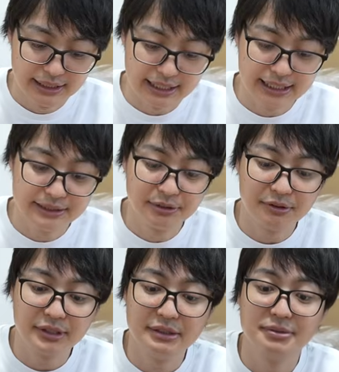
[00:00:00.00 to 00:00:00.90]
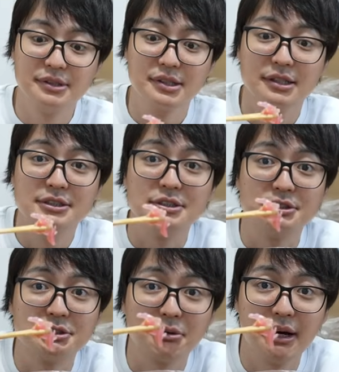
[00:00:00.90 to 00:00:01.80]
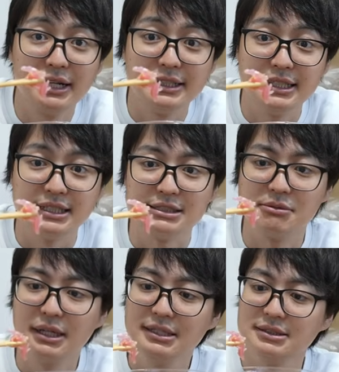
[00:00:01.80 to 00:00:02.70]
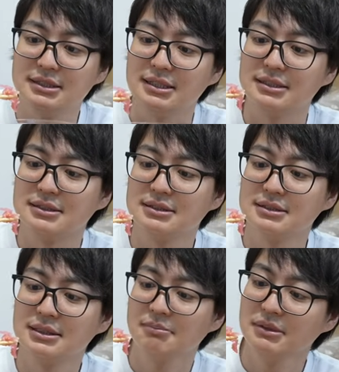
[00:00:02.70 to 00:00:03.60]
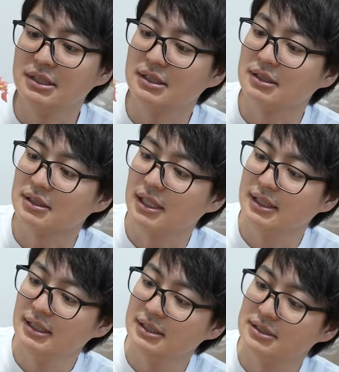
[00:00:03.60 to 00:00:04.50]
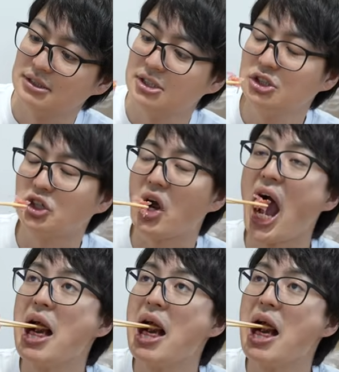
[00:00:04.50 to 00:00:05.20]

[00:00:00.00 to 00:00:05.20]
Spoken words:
I totally forgot to try this. What is this? Something. I think it's a ginger.